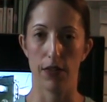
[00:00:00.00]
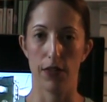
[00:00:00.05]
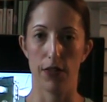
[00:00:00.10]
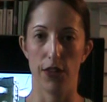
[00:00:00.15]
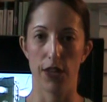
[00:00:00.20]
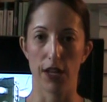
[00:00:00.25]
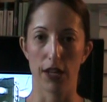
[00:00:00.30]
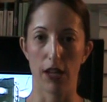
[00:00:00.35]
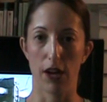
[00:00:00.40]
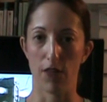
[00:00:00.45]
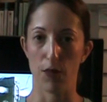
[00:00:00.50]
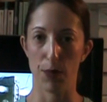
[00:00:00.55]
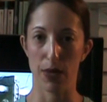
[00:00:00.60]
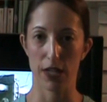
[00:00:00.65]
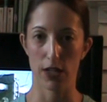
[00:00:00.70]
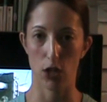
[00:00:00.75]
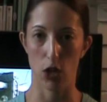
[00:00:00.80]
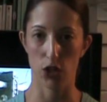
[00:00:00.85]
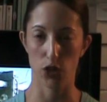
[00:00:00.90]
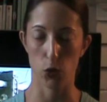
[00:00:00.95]
the government
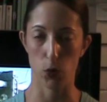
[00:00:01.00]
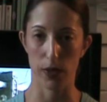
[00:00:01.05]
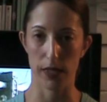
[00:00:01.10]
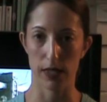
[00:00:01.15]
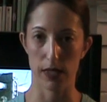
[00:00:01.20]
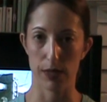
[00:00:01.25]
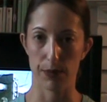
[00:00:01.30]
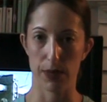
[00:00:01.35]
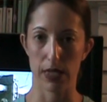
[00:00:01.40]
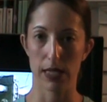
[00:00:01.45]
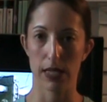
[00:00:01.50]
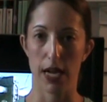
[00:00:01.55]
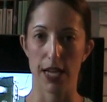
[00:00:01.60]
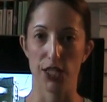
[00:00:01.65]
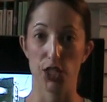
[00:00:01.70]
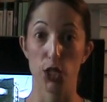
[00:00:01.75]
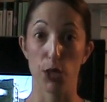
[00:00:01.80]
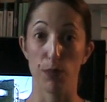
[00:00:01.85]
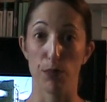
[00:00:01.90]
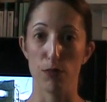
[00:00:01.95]
in all its wisdom
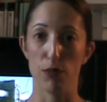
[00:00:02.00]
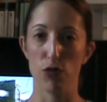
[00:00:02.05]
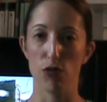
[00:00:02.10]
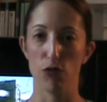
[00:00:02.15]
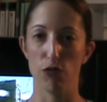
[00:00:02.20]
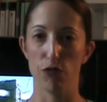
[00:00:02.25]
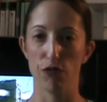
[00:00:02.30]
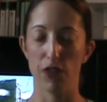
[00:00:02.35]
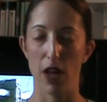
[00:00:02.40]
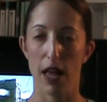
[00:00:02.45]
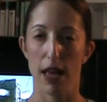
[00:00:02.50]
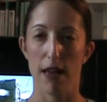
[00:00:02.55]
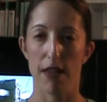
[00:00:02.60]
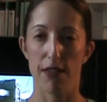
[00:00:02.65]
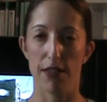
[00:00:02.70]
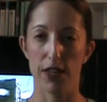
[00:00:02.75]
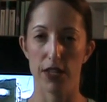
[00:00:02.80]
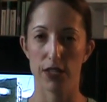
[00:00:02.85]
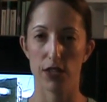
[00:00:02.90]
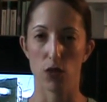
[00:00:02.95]
decides to move
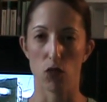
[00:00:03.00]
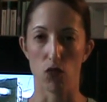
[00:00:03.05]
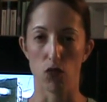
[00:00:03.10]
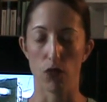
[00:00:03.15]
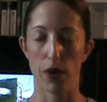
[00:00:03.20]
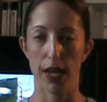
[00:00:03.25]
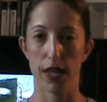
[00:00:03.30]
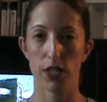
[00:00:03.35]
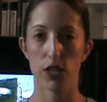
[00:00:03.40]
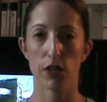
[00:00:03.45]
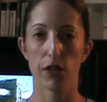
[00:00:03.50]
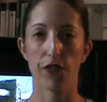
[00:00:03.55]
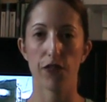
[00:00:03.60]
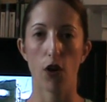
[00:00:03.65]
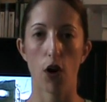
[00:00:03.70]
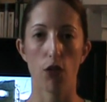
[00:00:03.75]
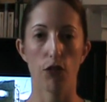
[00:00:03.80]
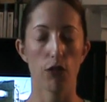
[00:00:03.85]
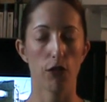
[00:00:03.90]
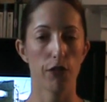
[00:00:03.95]
this race
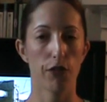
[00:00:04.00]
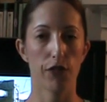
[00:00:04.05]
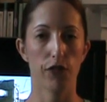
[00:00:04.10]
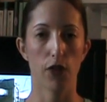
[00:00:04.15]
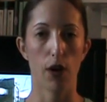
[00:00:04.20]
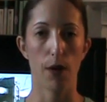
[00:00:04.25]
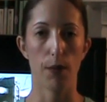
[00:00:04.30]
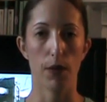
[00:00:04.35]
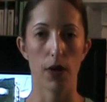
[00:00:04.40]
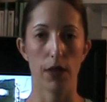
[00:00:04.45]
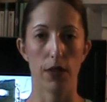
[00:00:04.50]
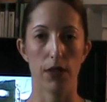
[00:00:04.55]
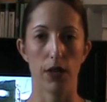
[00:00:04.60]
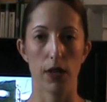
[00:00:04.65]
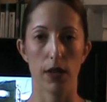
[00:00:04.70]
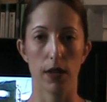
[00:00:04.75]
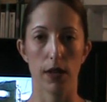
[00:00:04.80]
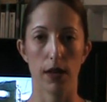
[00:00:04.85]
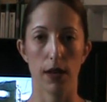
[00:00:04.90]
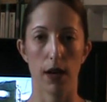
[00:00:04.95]
farther from
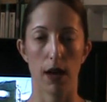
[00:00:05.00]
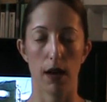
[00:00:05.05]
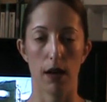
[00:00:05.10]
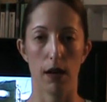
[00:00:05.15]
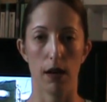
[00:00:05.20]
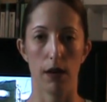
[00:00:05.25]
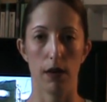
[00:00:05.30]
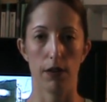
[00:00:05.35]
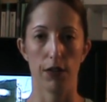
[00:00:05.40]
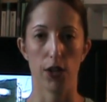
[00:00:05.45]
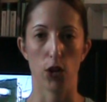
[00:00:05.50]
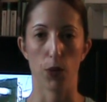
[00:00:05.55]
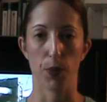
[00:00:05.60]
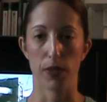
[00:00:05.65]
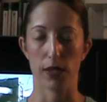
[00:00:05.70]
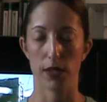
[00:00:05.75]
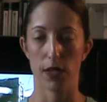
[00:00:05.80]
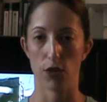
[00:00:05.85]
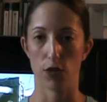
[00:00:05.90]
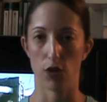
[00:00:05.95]
the
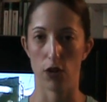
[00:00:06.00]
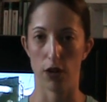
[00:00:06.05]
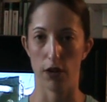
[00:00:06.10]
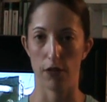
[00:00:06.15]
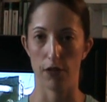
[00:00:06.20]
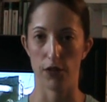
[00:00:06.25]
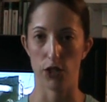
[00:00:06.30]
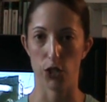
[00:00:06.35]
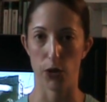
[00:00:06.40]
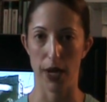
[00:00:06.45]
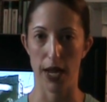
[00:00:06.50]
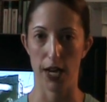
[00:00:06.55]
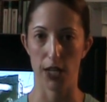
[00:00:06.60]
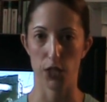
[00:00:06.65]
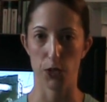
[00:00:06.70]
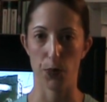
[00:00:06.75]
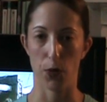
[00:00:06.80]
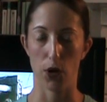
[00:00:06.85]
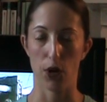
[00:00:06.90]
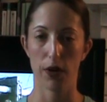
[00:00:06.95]
urban center of
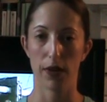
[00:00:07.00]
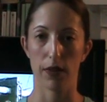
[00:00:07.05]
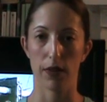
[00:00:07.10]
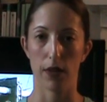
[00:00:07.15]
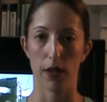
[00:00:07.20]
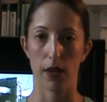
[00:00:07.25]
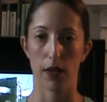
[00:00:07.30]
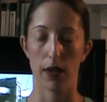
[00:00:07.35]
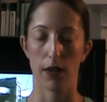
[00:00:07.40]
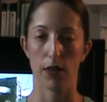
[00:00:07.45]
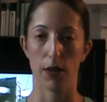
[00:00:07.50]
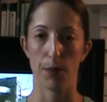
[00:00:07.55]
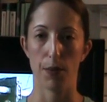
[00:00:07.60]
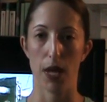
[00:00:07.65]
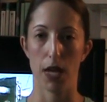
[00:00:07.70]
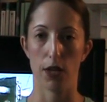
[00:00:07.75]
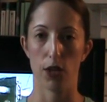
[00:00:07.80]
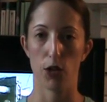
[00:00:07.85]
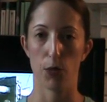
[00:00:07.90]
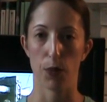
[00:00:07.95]
Johannesburg and the
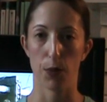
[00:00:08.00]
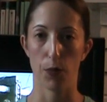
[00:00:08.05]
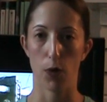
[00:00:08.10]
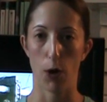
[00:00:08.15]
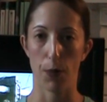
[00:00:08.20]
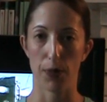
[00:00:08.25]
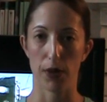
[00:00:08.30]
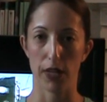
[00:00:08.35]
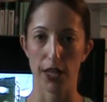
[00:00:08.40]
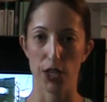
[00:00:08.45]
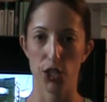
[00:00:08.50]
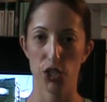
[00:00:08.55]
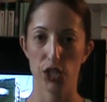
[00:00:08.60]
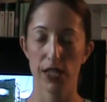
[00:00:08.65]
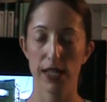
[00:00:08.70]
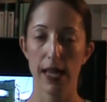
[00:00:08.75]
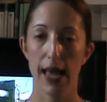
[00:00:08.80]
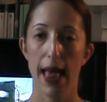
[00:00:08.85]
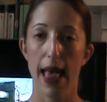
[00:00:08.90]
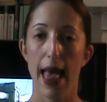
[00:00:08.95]
main human population.